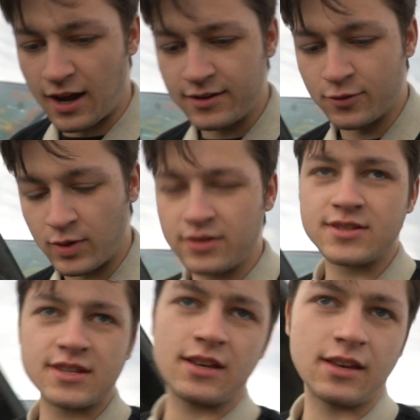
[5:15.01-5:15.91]
kind of weird
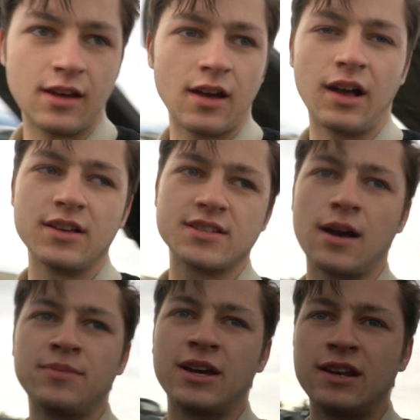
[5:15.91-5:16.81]
seeing a
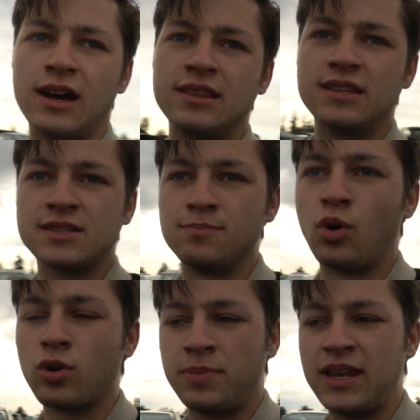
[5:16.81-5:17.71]
Saab 99 that's
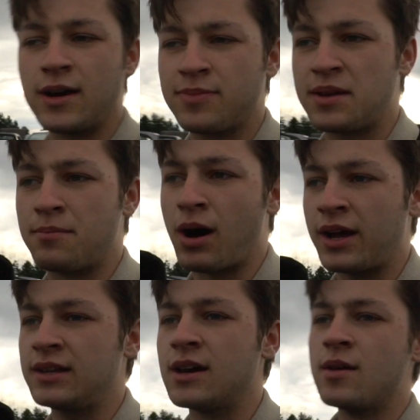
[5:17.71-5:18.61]
more beat up than
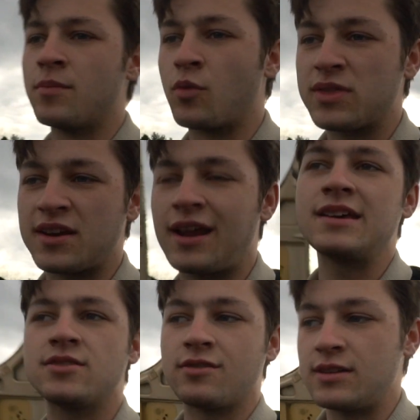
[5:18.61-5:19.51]
mine, but with a
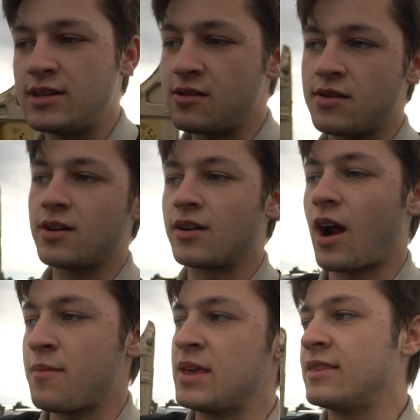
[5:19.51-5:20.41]
nicer interior.
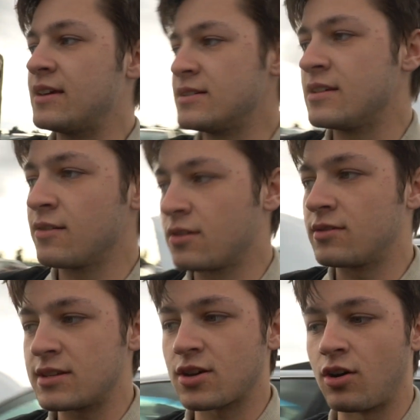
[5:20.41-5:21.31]
I mean, the interior
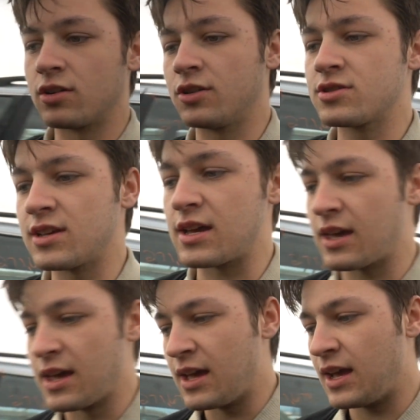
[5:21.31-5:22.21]
in this car looks like
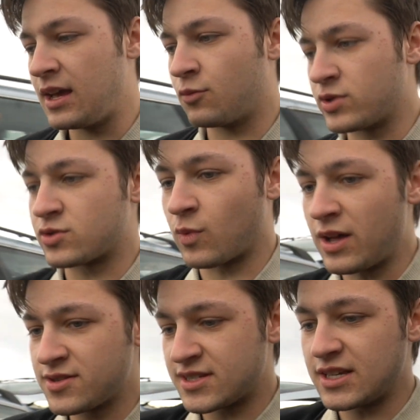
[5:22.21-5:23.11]
it was
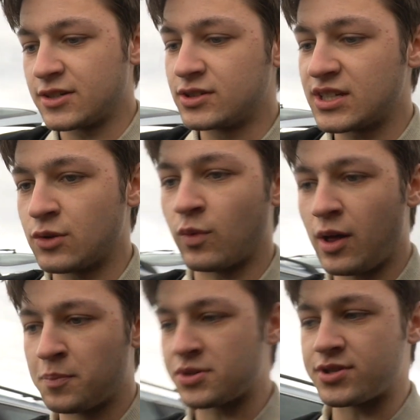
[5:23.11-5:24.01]
well sealed and
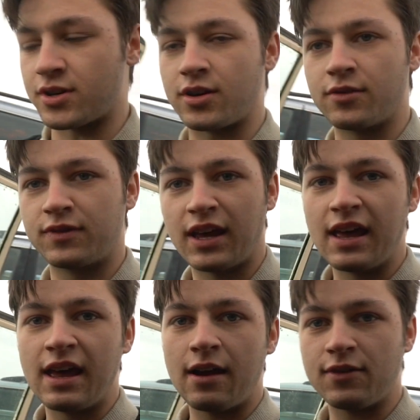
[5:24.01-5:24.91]
well preserved.
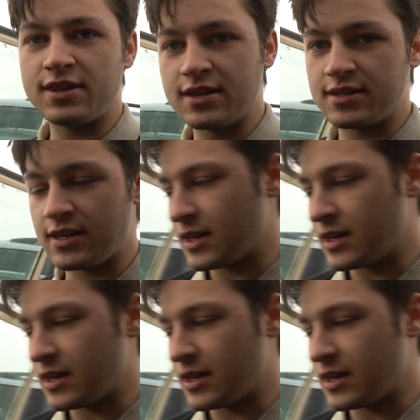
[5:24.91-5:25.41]
Everything's